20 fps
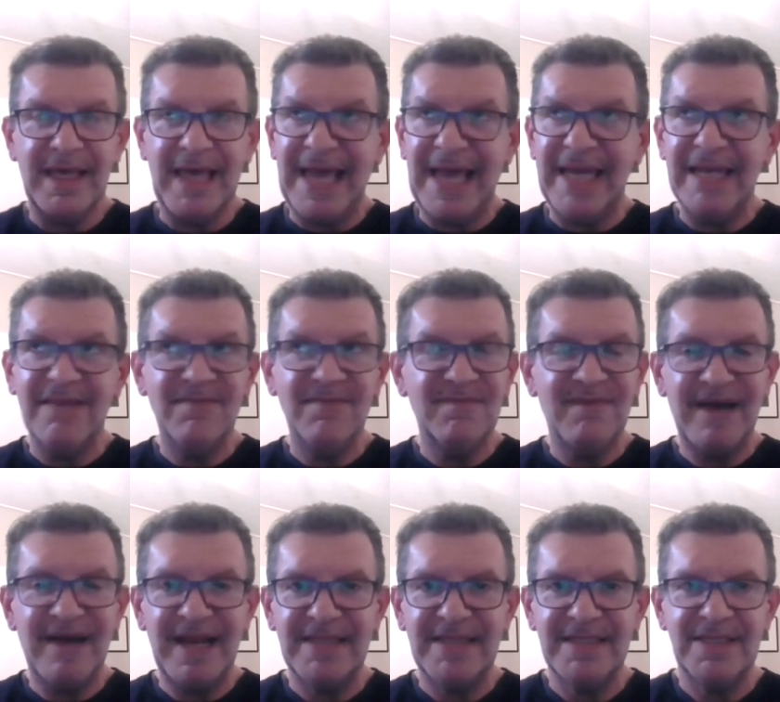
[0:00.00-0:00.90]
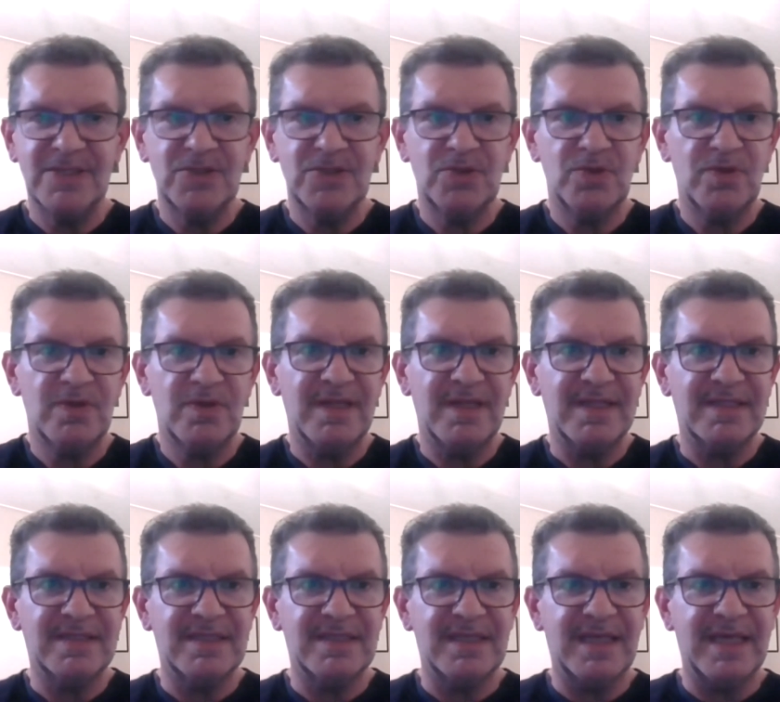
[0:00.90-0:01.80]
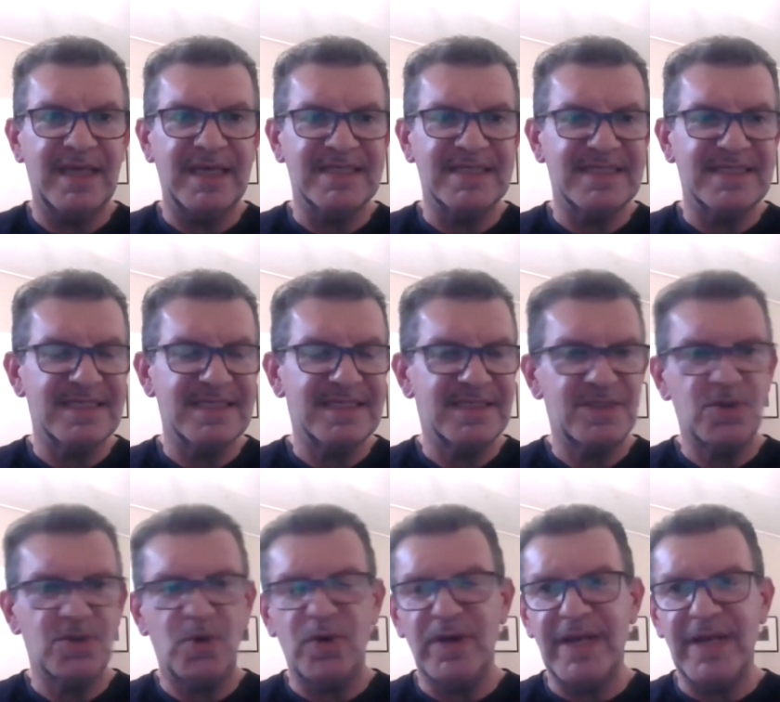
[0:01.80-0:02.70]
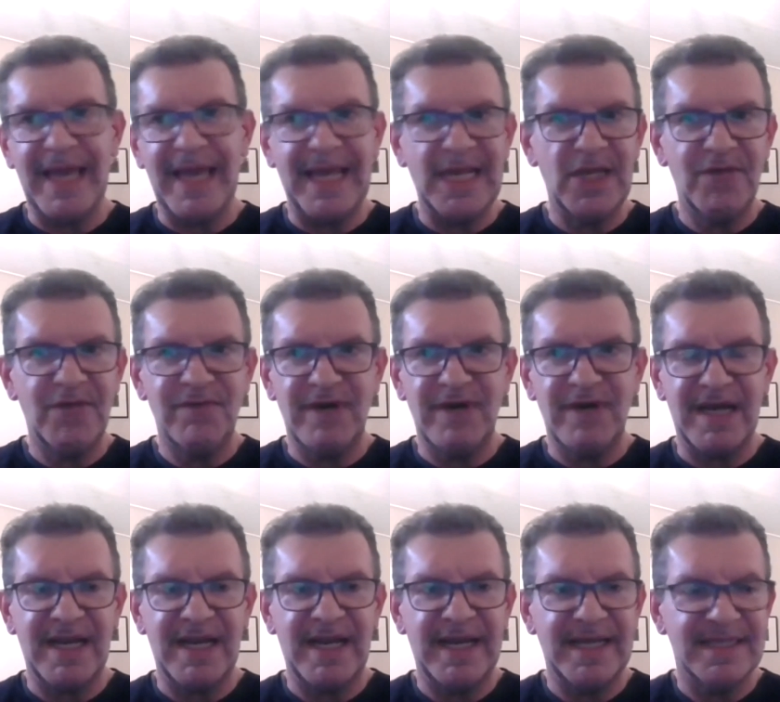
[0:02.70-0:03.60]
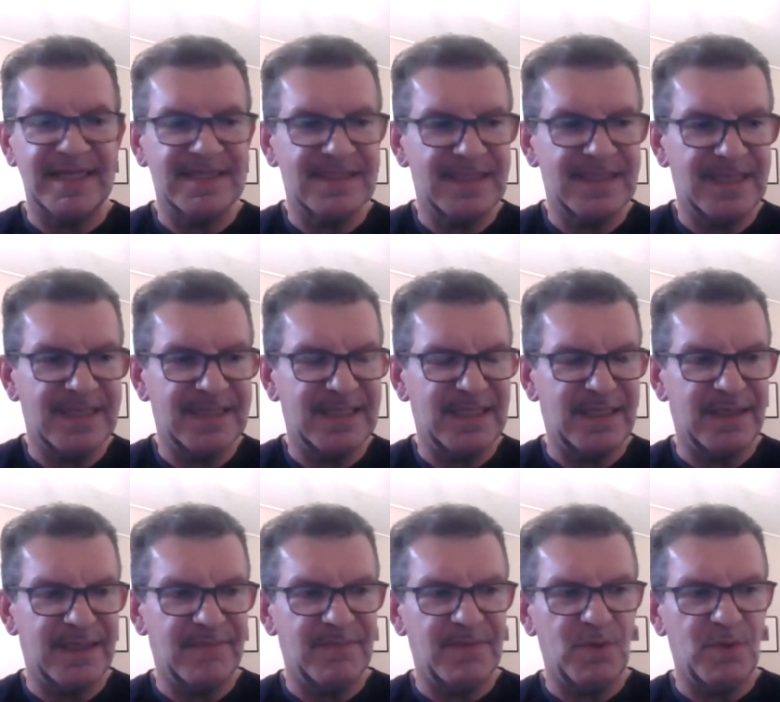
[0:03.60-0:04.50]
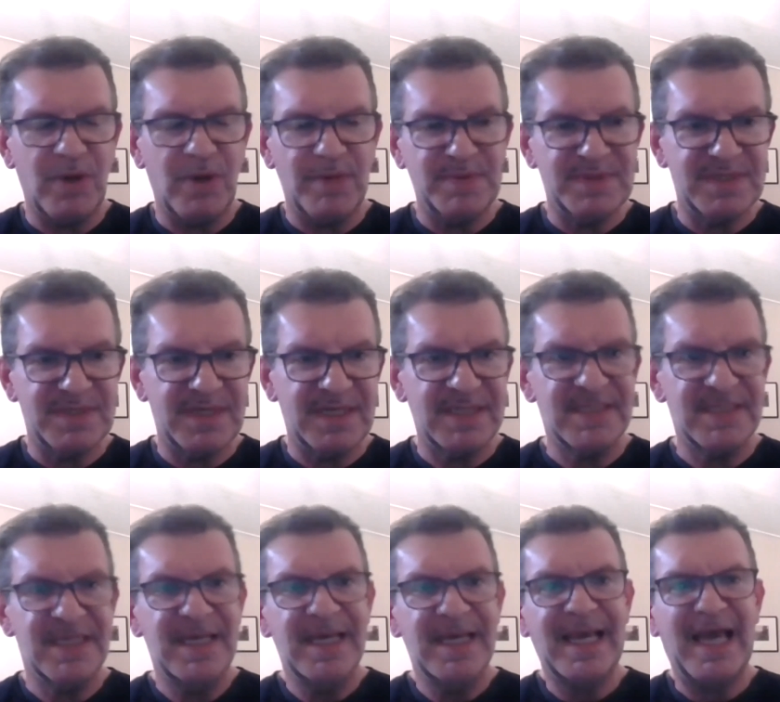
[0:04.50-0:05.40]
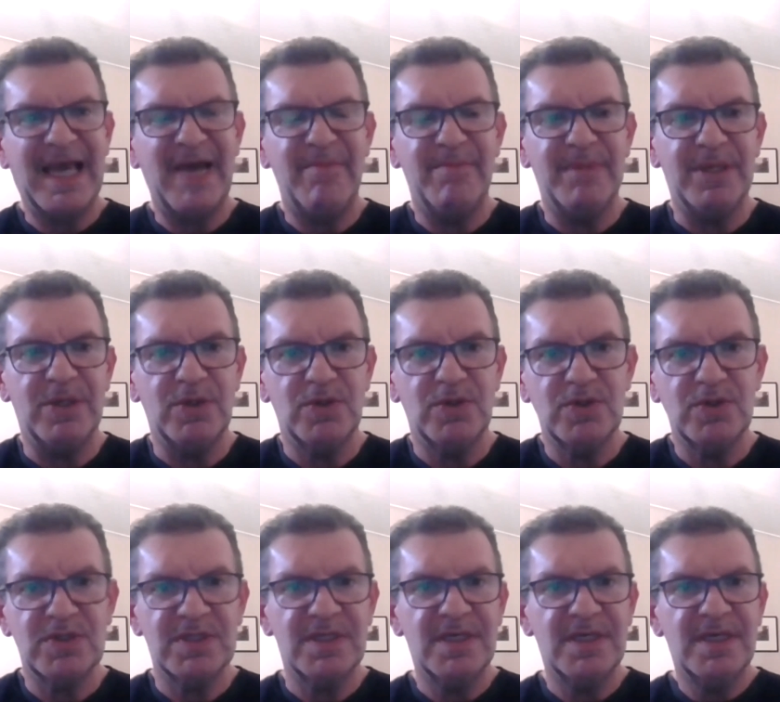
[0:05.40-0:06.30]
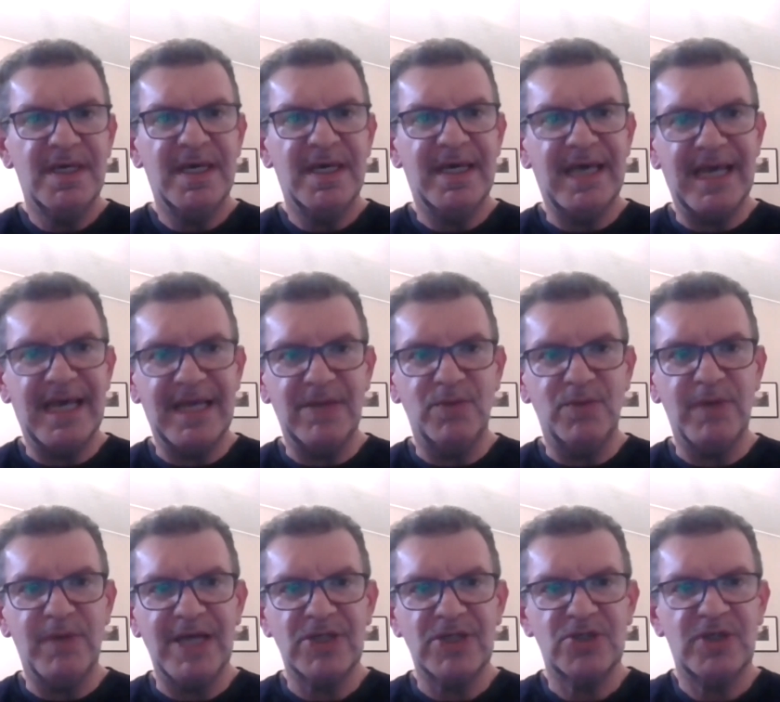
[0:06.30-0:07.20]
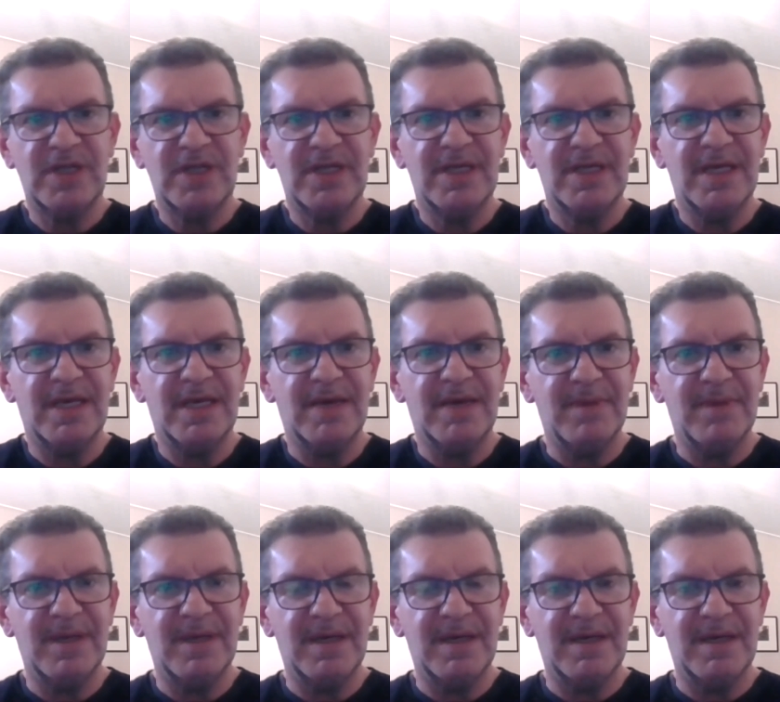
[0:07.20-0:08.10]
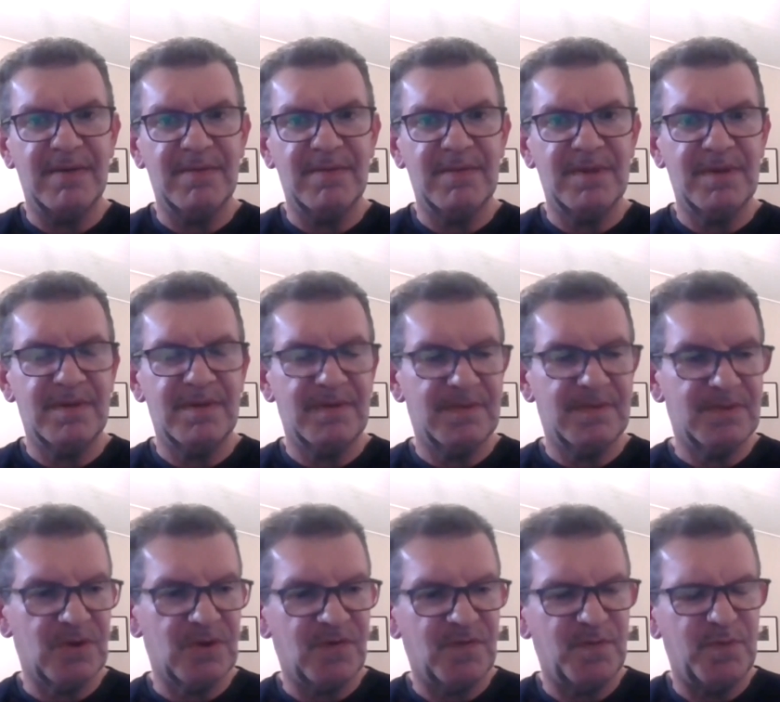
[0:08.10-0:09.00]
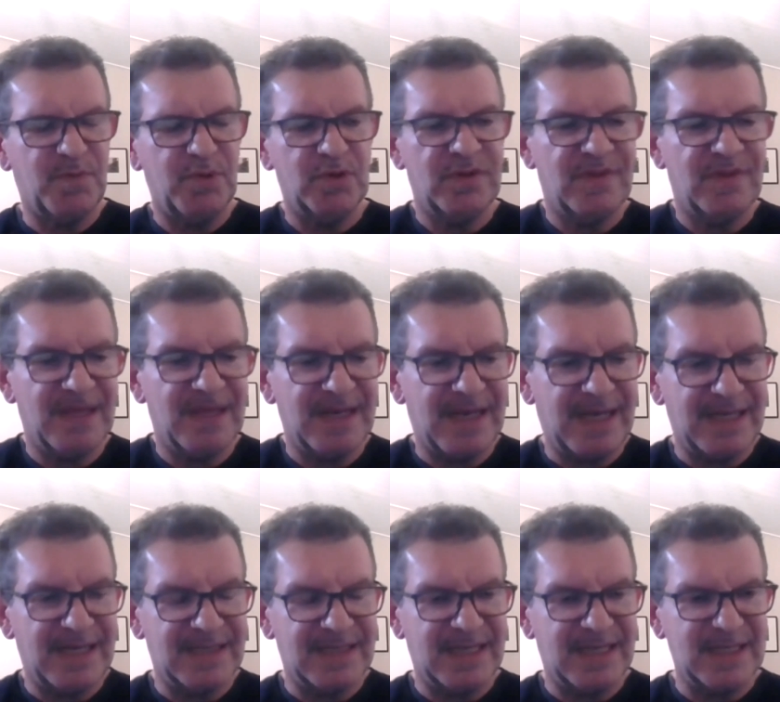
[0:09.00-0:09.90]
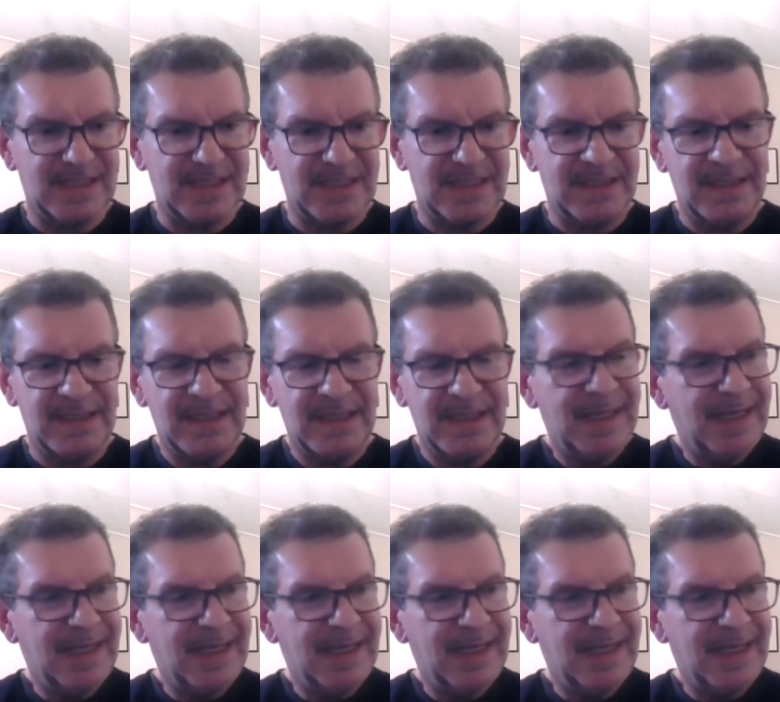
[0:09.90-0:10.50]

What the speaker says: any validator that exists on any of our clients' websites can be used. And we actually sort of put that as an